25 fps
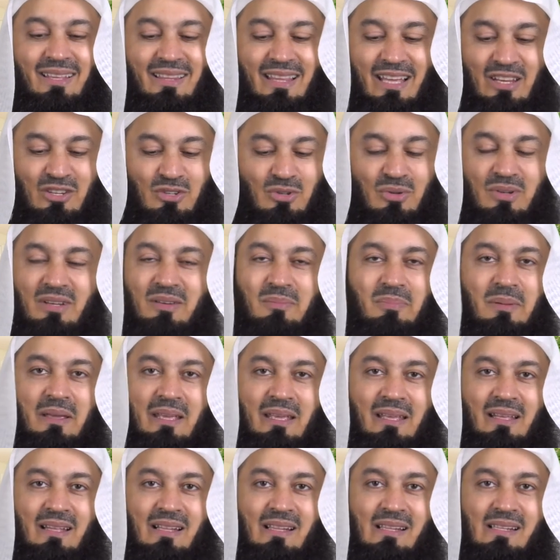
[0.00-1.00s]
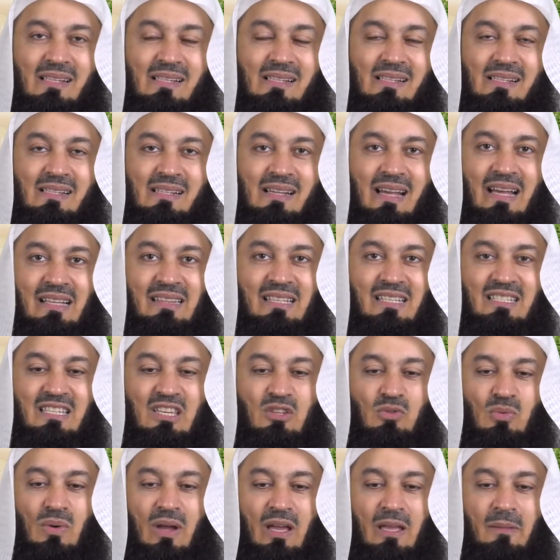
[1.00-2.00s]
That shouldn't be. And this
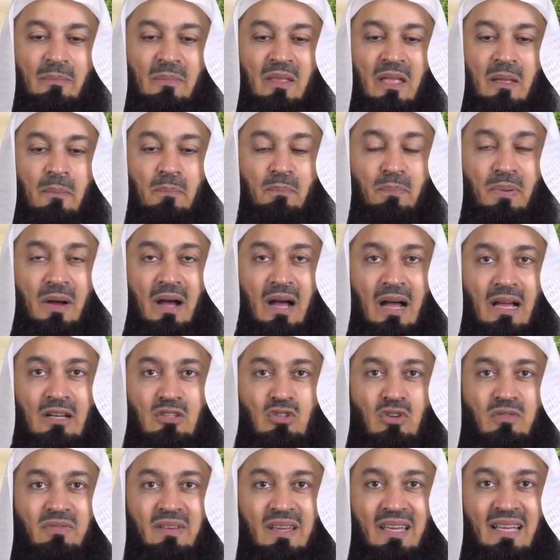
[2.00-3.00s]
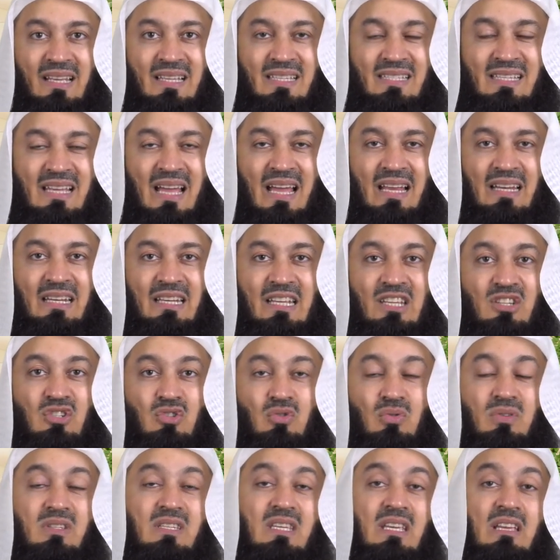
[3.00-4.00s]
is why part of Ihsaan is
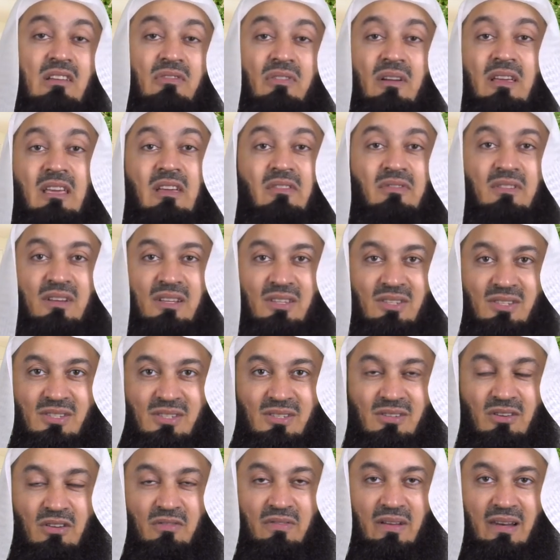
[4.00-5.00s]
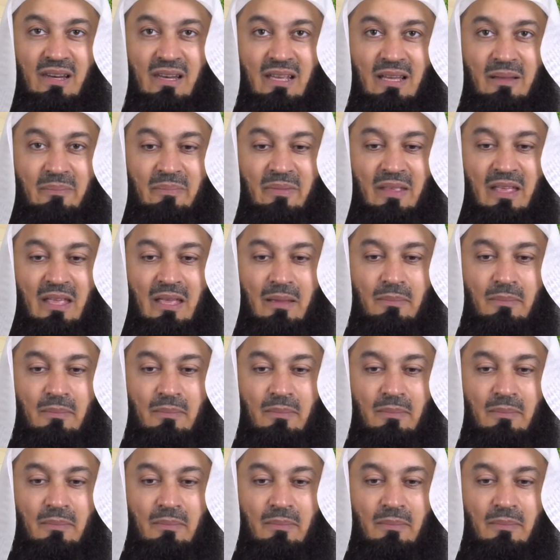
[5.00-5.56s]
to seek forgiveness of Allah.